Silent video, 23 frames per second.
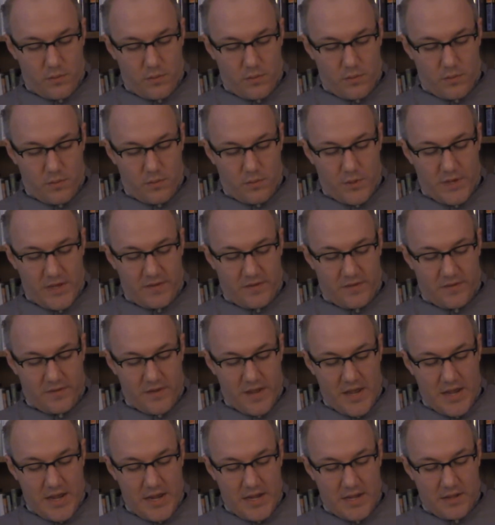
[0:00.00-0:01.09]
We
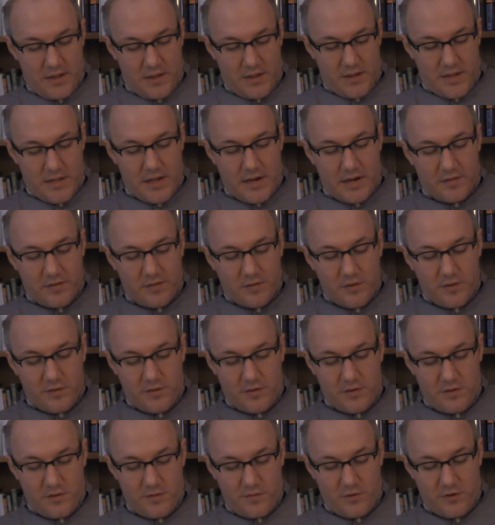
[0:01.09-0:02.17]
say, let us listen
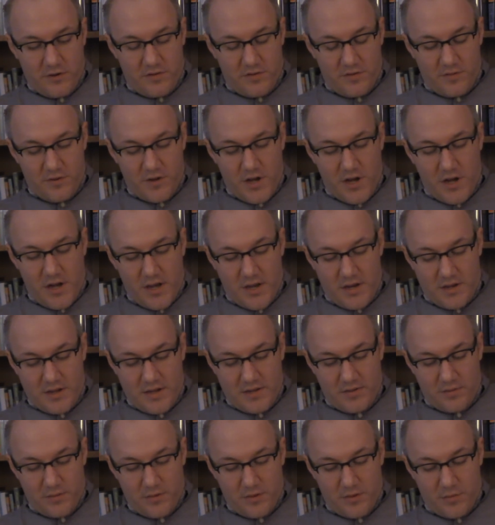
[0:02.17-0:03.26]
to the voice of God.
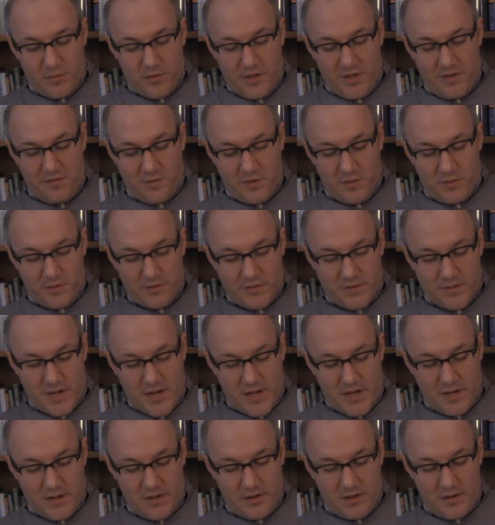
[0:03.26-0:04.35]
That's what the believer will say.
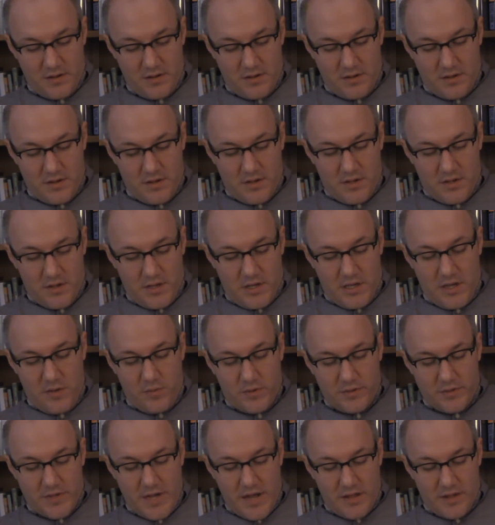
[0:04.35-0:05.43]
He
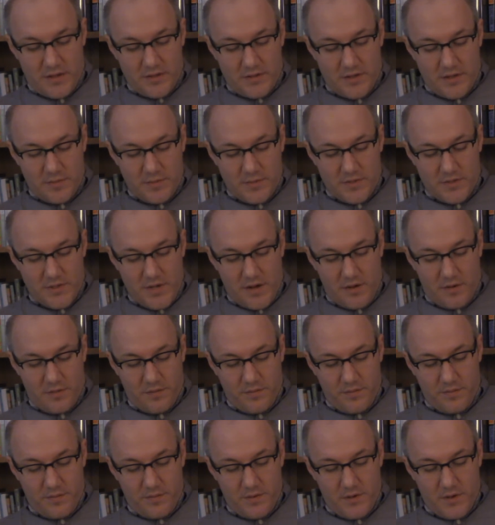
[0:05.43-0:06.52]
will tell us
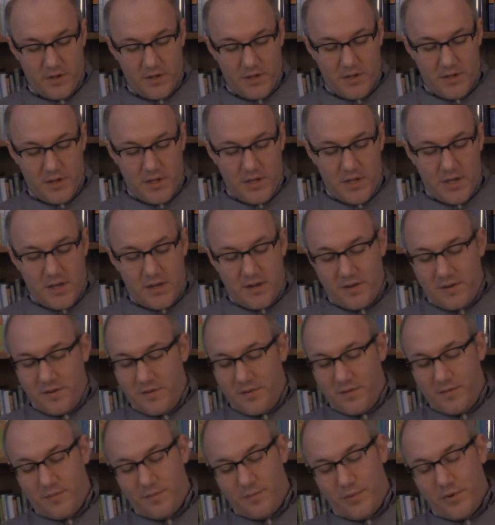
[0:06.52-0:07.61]
himself.
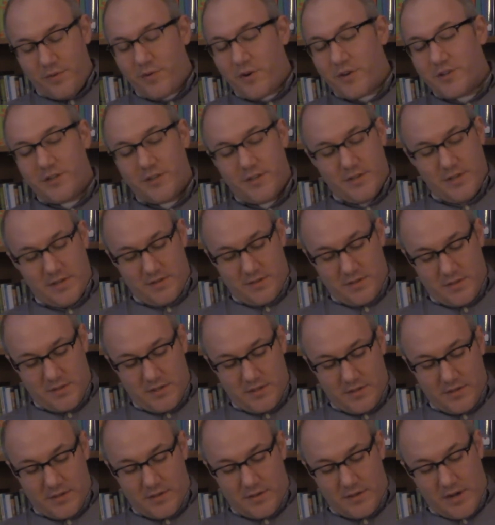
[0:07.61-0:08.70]
Beauvoir just says that
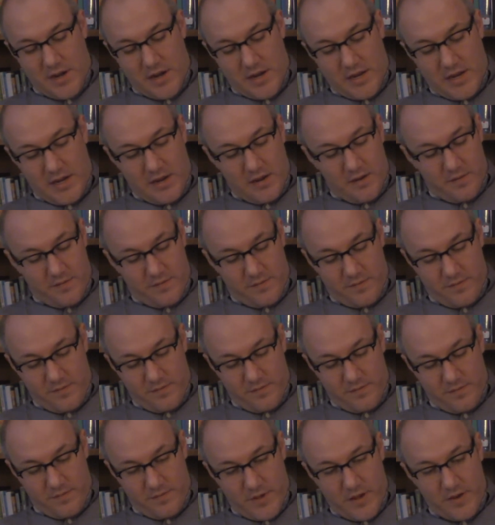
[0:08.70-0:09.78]
this is naive.
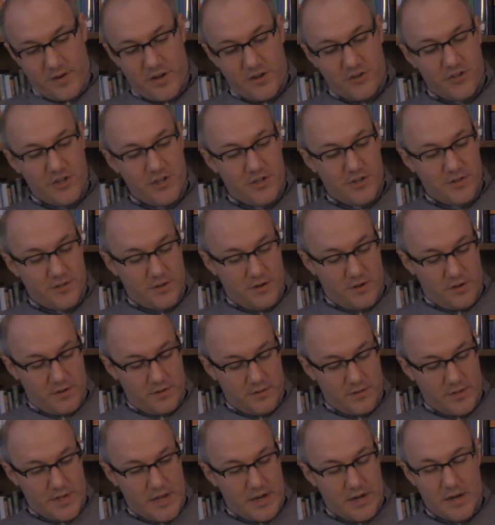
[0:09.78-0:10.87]
I mean, she just
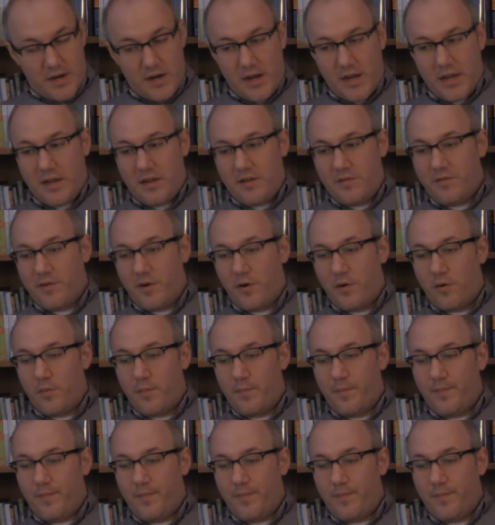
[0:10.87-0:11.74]
calls that a naive hope.